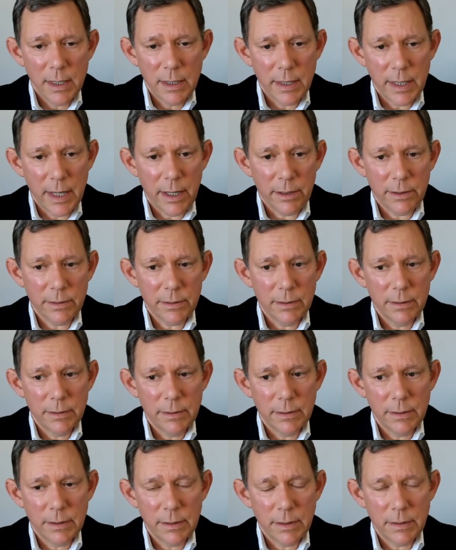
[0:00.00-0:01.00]
Now,
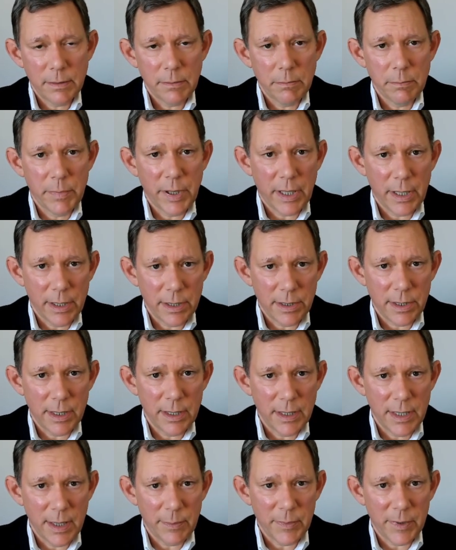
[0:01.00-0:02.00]
because
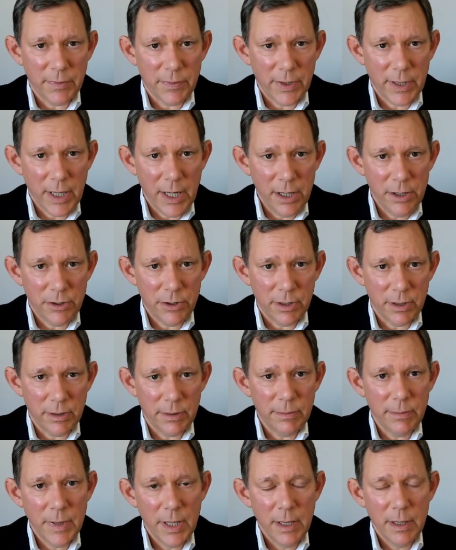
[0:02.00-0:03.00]

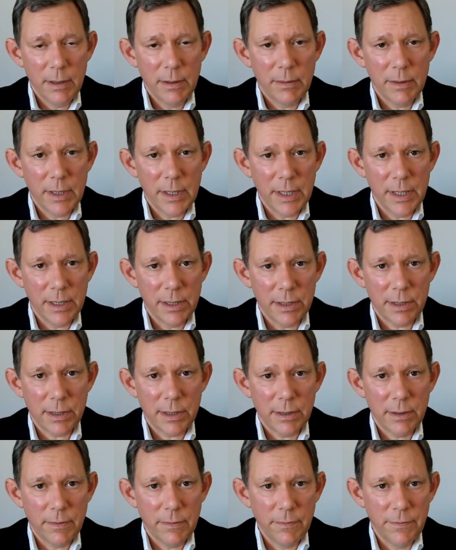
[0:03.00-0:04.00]
indemnification is
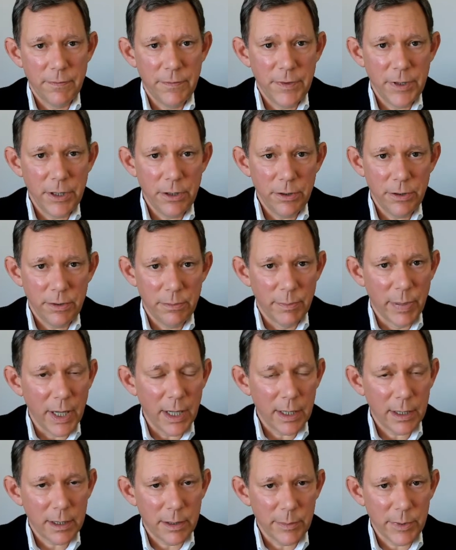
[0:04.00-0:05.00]
viewed
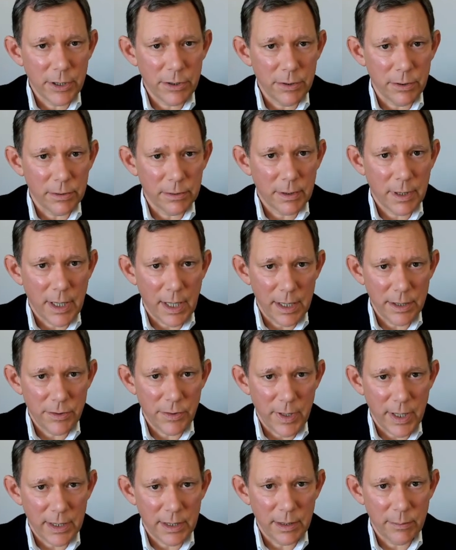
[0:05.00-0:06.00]
by commercial
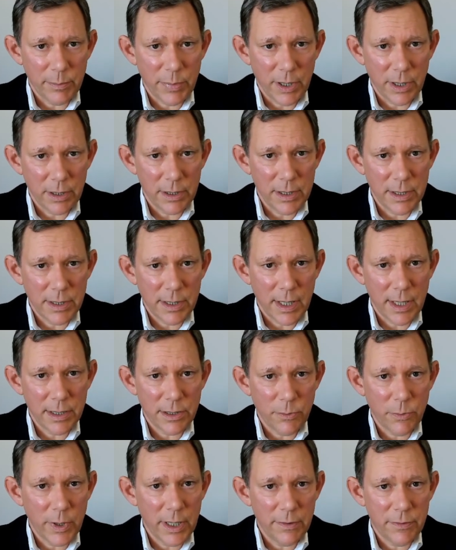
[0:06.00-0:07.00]
contracting parties as
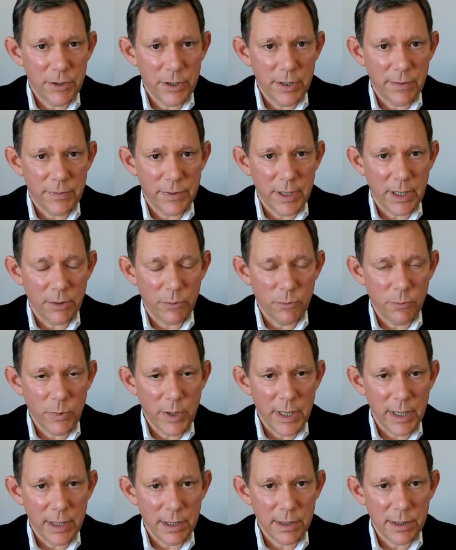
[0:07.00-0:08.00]
a way of shifting
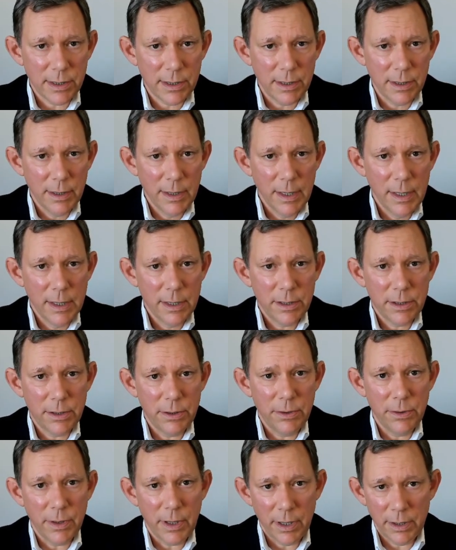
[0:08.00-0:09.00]
risk
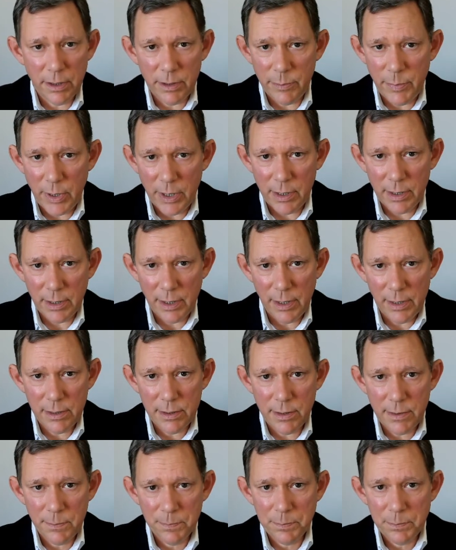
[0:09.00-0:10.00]
to other
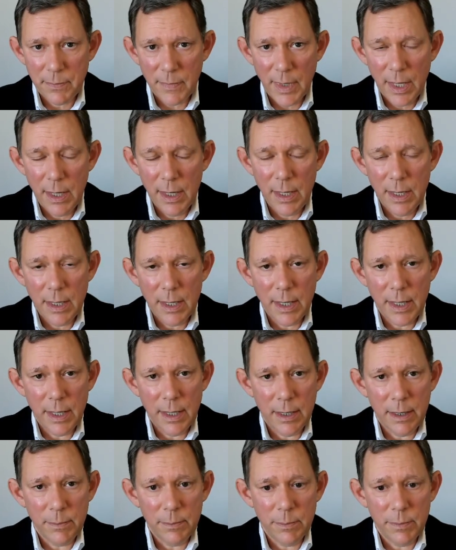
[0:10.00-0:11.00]
parties,
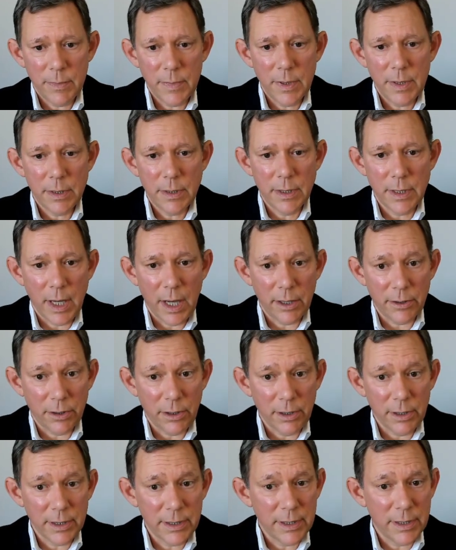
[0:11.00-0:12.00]
not
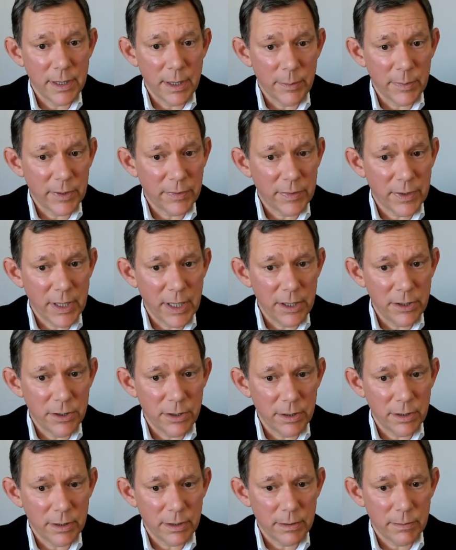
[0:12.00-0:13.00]
all
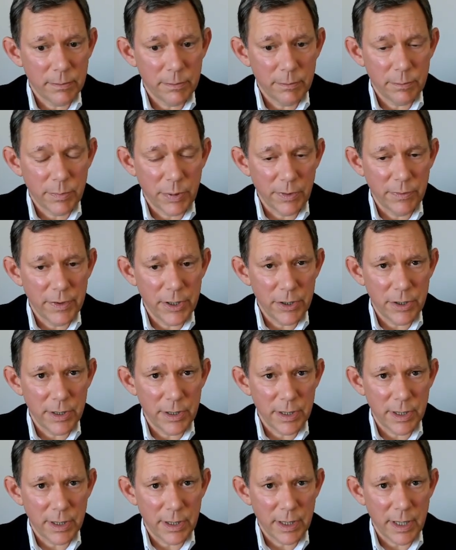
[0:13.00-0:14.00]
indemnification
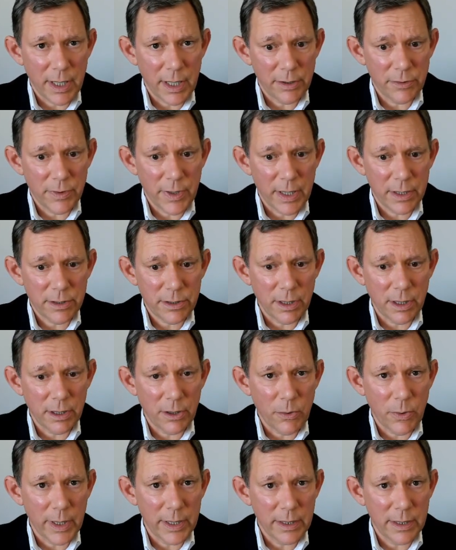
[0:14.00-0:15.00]
provisions in contracts are
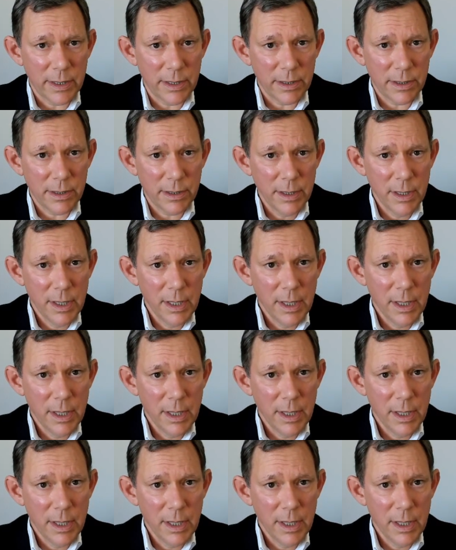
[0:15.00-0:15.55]
quite this